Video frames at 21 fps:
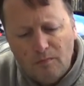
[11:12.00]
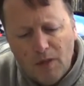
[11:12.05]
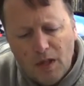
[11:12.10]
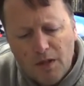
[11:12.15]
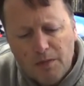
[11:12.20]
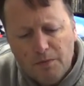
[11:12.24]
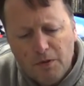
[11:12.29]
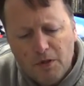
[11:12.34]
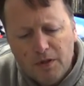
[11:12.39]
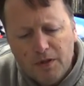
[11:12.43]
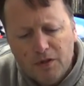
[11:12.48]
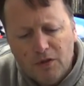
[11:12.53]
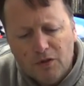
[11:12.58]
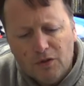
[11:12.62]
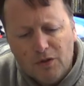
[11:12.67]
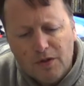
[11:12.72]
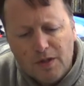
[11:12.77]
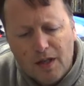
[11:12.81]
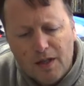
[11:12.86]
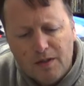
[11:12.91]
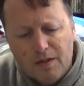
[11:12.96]
As my dog
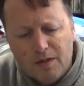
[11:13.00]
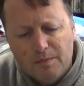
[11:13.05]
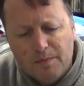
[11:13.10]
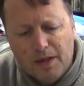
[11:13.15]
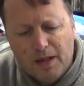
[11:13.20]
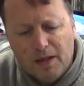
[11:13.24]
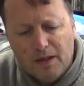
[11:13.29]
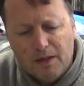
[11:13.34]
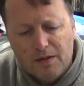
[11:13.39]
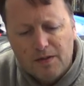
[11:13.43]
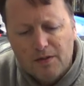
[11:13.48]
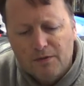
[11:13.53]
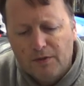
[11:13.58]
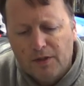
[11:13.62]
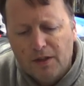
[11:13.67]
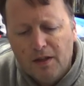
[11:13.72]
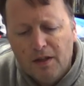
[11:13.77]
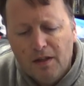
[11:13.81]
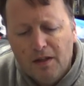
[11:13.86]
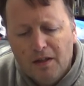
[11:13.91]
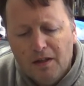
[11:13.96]
starts to bark at something.
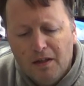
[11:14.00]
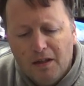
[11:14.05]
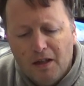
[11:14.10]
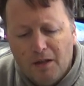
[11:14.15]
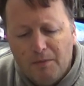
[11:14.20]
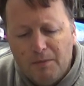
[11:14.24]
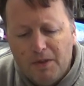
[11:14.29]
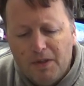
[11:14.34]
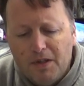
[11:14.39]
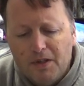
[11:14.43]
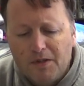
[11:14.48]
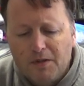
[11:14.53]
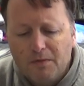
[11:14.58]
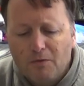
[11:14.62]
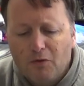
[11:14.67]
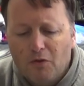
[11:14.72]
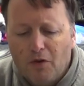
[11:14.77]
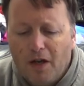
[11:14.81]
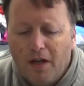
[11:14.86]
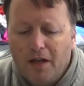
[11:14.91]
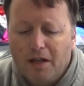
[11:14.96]
I mean, there's some
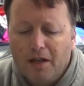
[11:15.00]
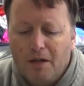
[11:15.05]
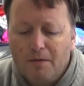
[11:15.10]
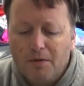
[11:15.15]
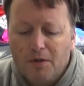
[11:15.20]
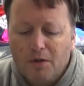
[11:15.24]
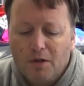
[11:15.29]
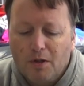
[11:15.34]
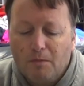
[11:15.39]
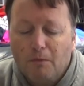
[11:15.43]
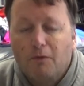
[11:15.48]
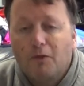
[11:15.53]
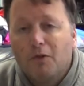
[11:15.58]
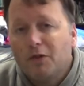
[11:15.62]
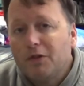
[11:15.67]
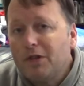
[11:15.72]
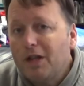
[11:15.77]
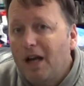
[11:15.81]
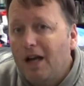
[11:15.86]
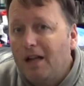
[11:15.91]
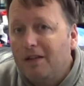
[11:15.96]
great games on them. For a
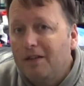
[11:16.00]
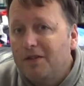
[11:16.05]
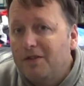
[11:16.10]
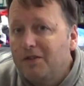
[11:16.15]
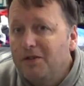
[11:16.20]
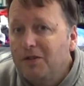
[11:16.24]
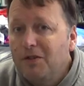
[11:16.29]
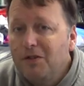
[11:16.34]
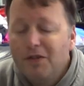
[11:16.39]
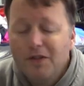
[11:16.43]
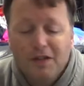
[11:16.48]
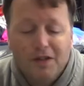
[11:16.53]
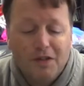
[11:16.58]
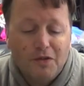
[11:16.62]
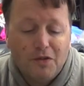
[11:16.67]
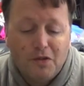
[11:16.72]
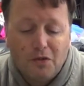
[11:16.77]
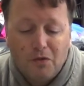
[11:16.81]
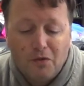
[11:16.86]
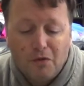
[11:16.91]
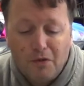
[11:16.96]
start, there's New Zealand
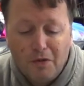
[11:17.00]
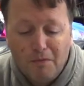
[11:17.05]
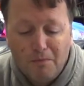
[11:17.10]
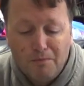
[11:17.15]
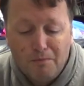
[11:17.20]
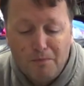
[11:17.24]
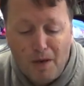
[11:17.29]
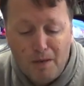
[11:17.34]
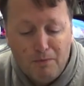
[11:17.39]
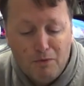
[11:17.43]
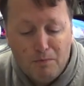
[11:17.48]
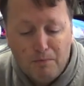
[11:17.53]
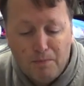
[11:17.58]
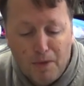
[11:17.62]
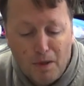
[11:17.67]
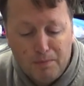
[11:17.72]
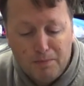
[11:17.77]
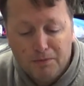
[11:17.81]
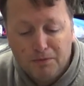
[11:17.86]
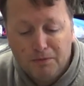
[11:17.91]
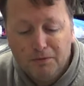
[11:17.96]
Story and Bubble
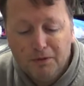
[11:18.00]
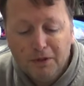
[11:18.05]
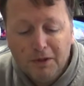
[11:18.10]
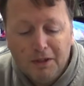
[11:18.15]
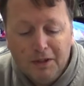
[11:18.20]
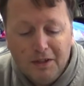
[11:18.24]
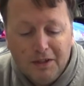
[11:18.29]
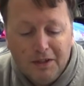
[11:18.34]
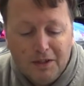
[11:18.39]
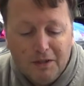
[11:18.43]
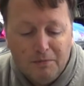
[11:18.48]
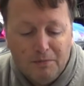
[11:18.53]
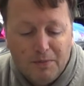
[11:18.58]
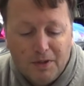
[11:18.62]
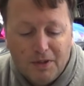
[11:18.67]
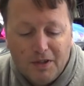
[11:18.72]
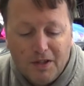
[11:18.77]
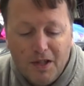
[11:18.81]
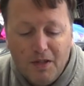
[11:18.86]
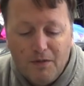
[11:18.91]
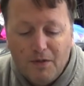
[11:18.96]
Bobble,
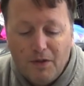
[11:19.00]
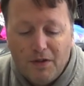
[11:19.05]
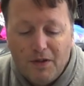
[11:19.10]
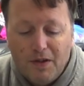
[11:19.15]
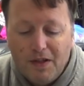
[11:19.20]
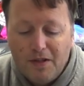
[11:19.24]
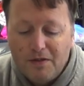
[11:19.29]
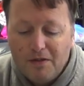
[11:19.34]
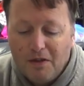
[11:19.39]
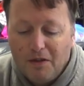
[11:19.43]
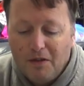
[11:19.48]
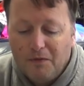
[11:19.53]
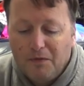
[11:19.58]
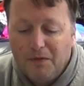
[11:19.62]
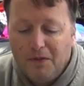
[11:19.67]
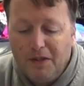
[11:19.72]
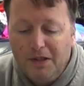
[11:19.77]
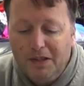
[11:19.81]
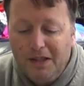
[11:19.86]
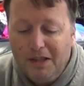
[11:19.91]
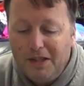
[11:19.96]
but even things like
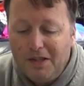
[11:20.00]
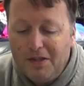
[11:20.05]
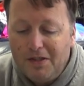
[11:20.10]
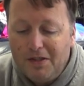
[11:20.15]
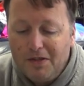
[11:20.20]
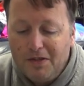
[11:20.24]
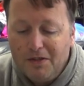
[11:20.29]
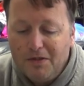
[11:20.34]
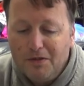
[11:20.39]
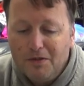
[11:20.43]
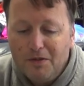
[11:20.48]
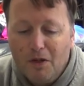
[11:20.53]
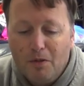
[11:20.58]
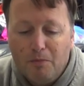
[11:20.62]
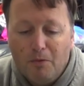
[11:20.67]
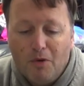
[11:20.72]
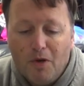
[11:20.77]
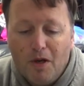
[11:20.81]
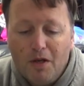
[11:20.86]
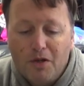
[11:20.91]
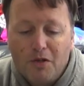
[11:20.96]
Phoenix and
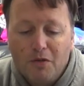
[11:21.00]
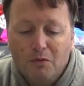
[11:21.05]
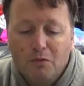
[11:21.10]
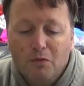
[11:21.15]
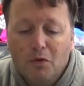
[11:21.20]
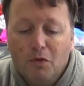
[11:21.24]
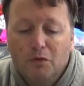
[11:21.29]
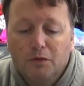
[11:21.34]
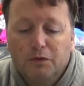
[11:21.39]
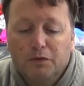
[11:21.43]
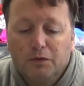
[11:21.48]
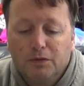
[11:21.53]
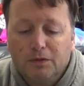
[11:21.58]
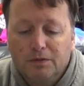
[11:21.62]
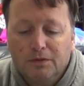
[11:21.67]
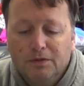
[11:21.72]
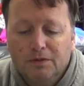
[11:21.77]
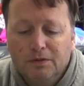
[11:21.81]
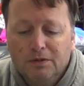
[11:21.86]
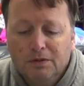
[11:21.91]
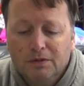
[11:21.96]
Operation Wolf,
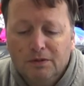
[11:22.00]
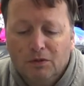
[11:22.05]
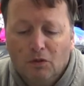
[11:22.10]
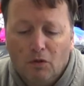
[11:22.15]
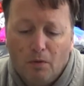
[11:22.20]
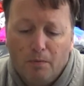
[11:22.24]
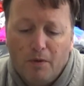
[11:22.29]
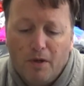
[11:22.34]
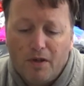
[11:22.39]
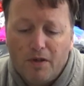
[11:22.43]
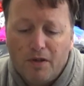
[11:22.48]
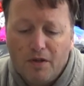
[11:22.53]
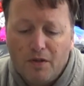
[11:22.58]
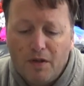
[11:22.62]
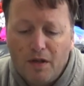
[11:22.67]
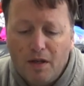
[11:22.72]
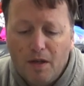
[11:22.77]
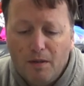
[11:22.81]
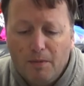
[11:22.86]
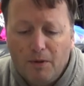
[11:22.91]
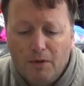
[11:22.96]
or Operation
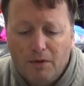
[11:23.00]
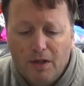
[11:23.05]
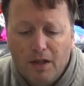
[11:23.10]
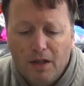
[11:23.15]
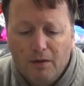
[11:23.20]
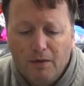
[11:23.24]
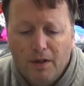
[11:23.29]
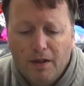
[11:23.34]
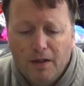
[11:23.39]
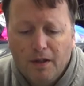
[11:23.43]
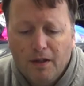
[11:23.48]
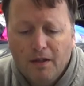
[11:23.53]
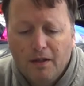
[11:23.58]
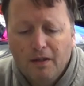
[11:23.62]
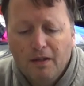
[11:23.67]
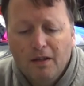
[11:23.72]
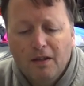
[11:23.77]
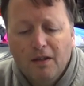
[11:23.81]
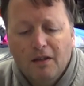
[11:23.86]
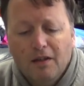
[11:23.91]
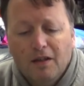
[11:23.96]
Thunderbolt anyway,
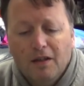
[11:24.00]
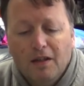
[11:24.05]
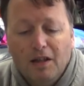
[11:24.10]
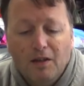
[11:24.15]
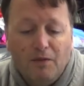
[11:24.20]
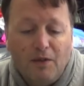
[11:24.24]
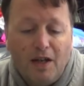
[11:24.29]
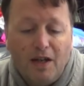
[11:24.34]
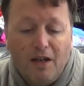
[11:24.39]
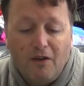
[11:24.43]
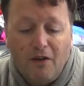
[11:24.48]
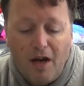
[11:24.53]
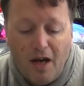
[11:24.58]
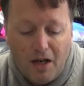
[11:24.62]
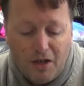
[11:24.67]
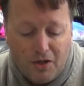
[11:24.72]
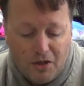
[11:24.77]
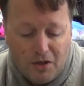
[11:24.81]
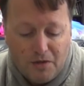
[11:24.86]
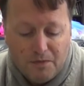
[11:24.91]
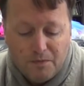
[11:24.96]
Elevator
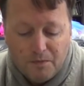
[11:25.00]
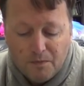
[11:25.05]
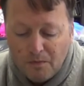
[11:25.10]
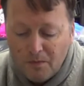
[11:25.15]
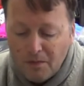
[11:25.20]
Action,